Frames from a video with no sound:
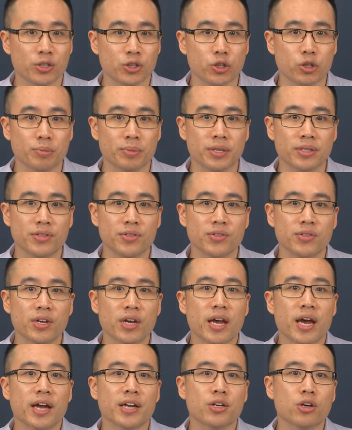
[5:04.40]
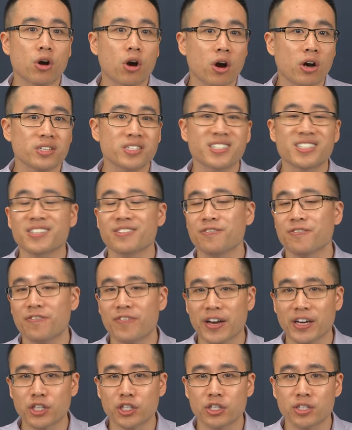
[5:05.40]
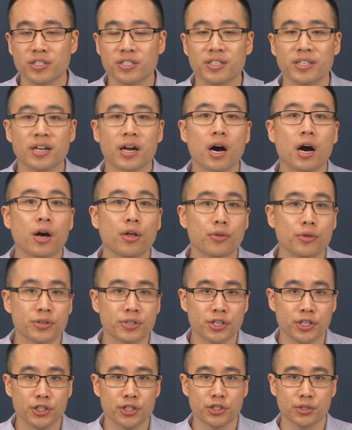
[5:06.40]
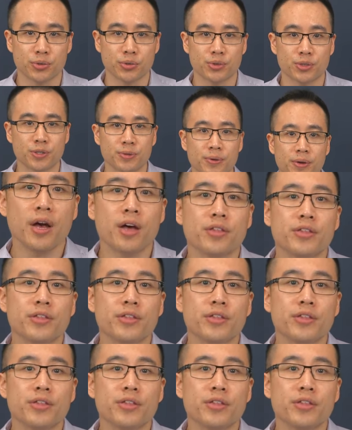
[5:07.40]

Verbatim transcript: in humans and causes infections in other tissues.